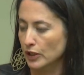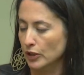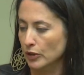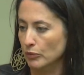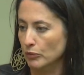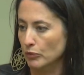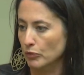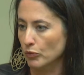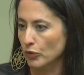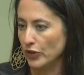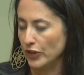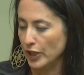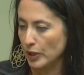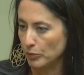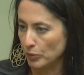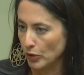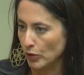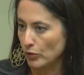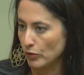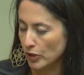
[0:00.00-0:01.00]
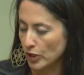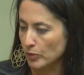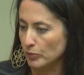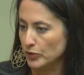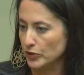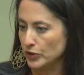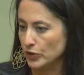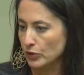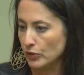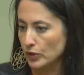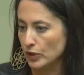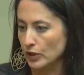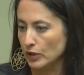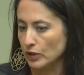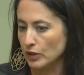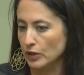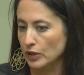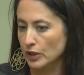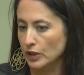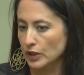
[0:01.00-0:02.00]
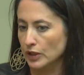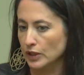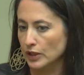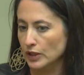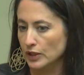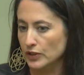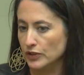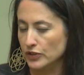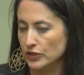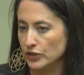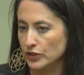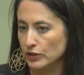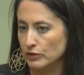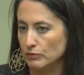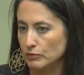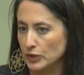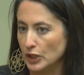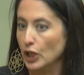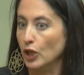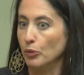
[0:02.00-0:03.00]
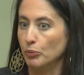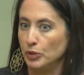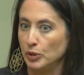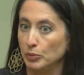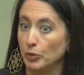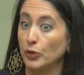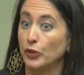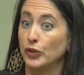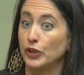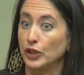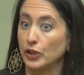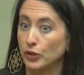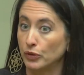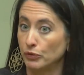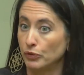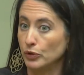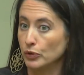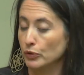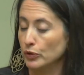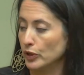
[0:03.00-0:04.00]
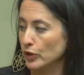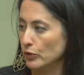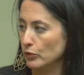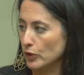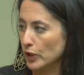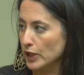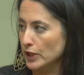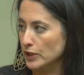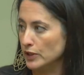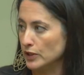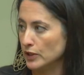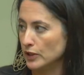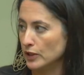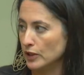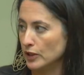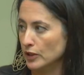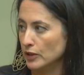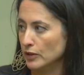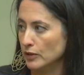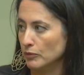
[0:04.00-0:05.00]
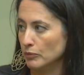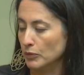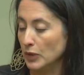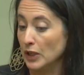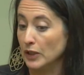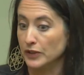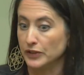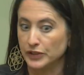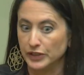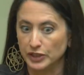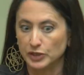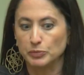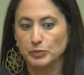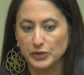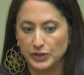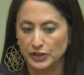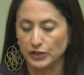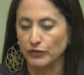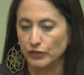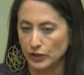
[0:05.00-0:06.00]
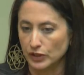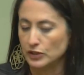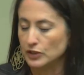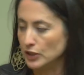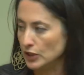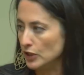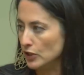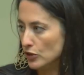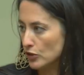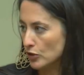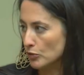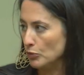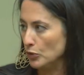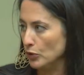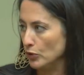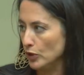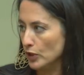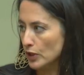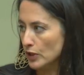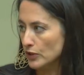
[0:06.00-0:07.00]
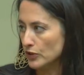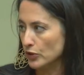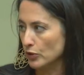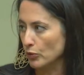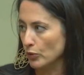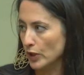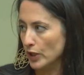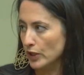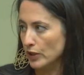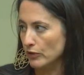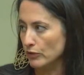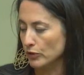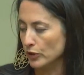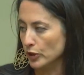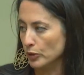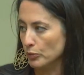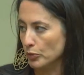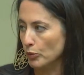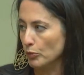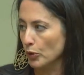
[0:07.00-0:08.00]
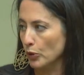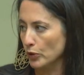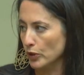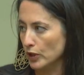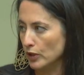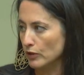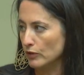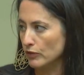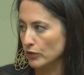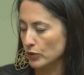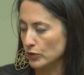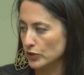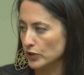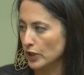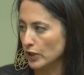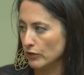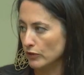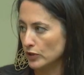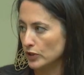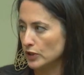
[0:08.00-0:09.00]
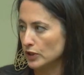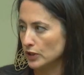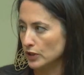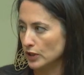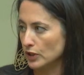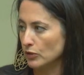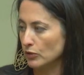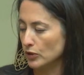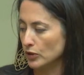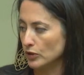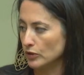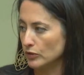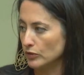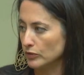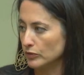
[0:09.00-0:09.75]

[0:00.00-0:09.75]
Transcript: um, what that program is doing is to, to help people think through and write policy specific to each community as a way of really promoting food sovereignty in that way.